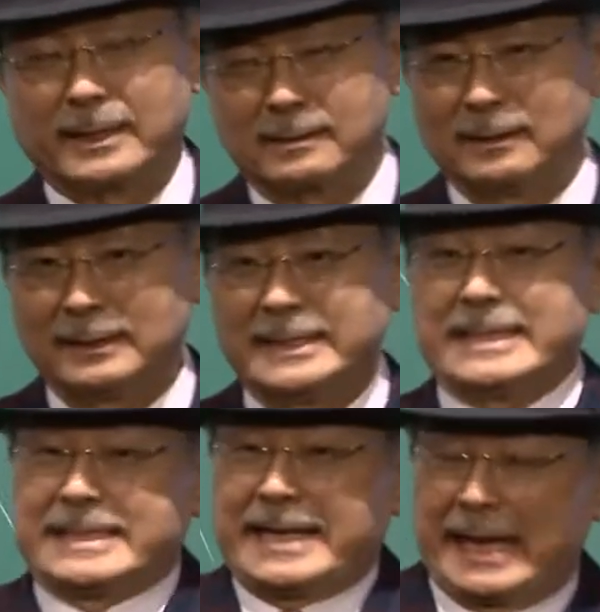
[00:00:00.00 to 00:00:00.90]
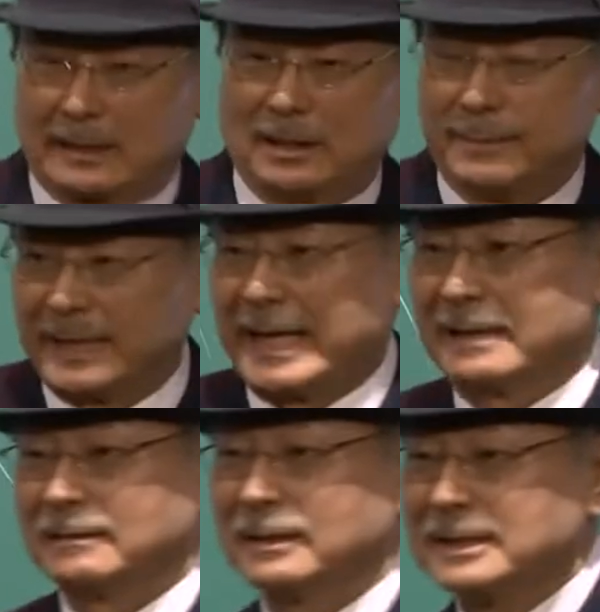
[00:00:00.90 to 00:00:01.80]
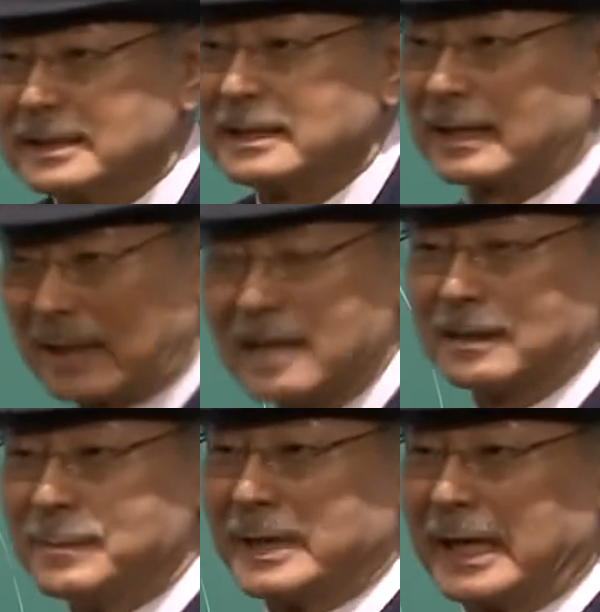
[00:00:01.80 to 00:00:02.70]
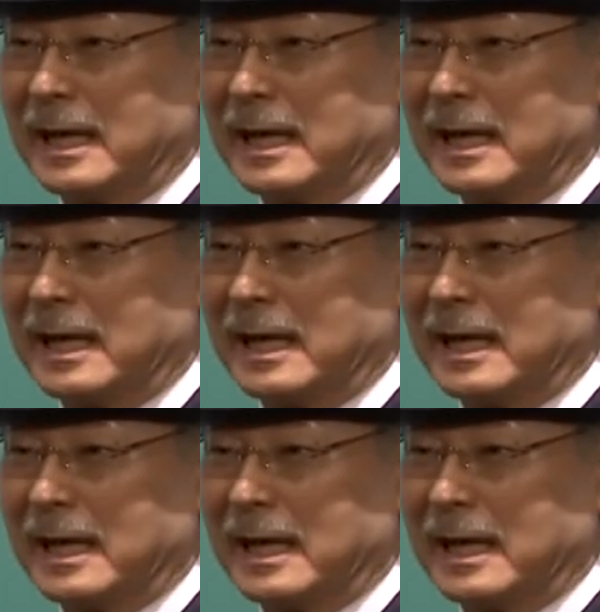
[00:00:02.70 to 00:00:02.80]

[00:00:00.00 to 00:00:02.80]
That is why I founded Atomy.